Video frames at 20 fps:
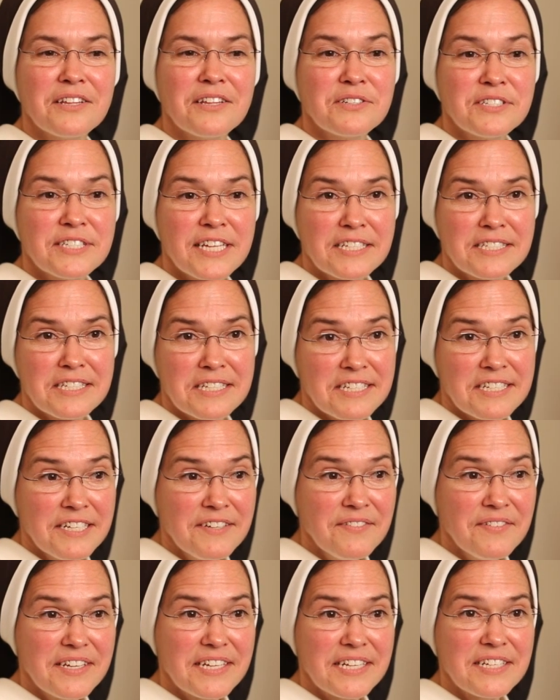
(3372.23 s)
and in their
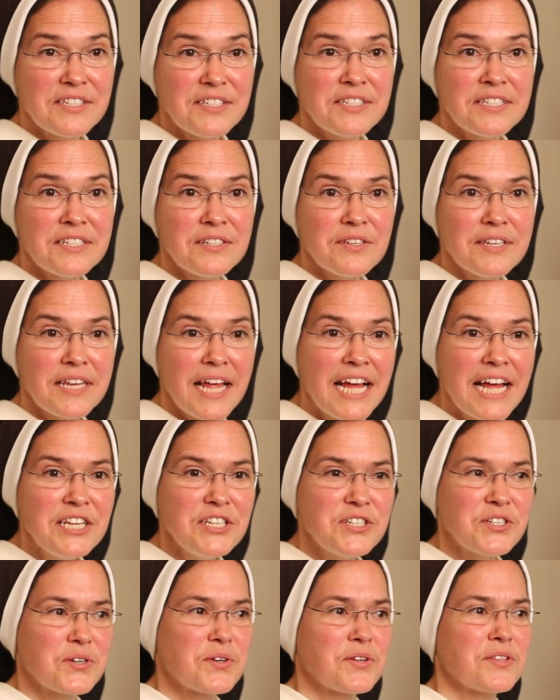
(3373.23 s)
sensitivities to
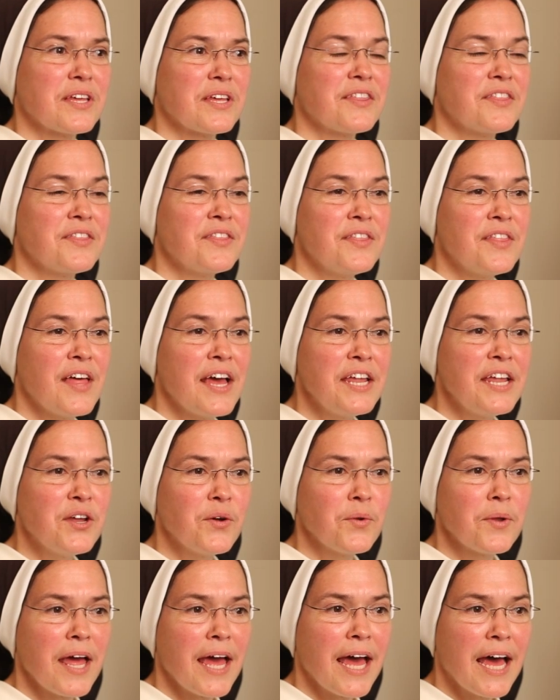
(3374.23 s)
nature, that
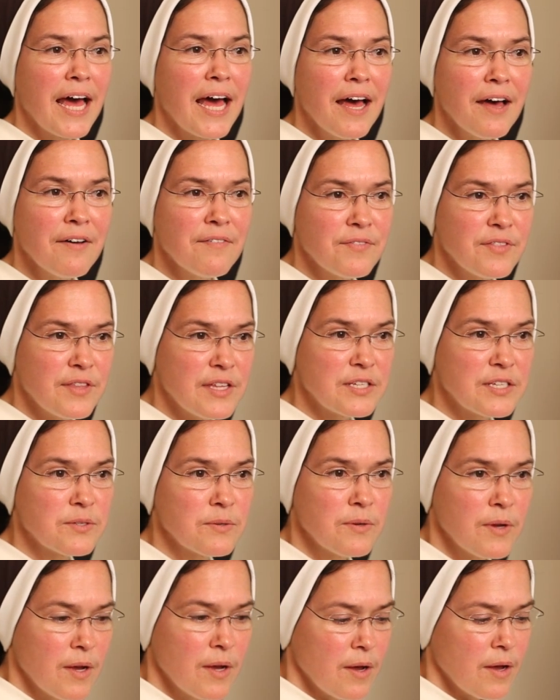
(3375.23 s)
they don't have
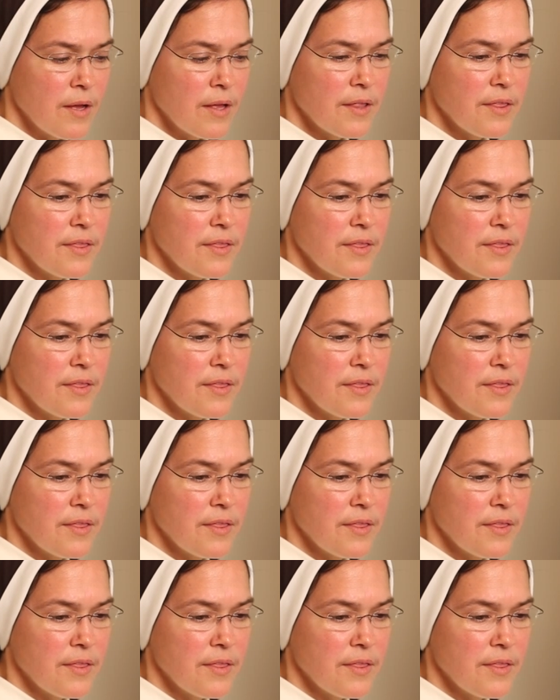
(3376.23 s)
this